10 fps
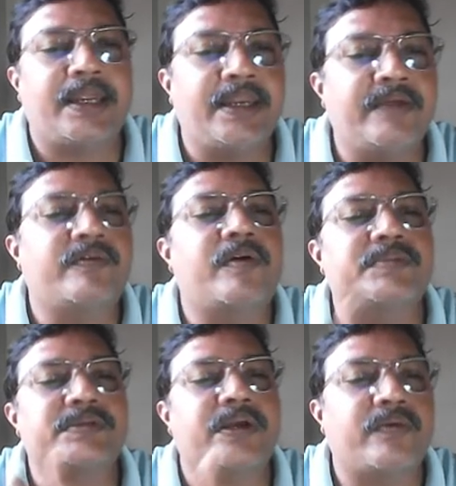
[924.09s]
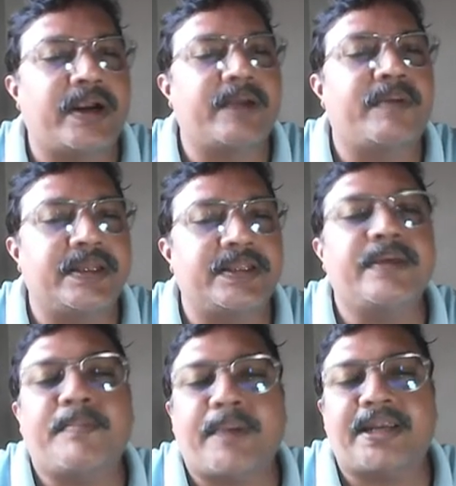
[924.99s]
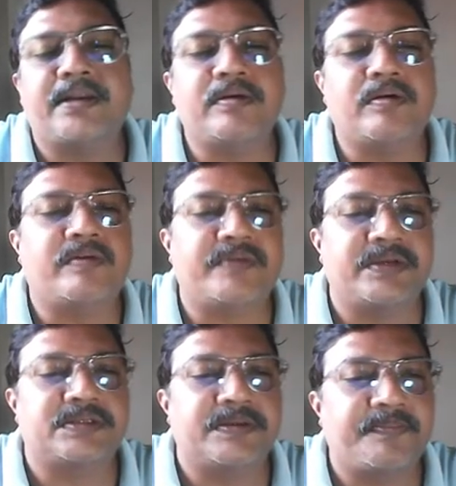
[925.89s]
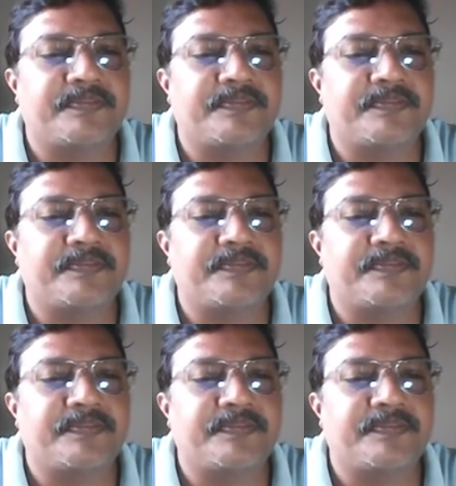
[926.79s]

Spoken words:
any forms required by the patent office.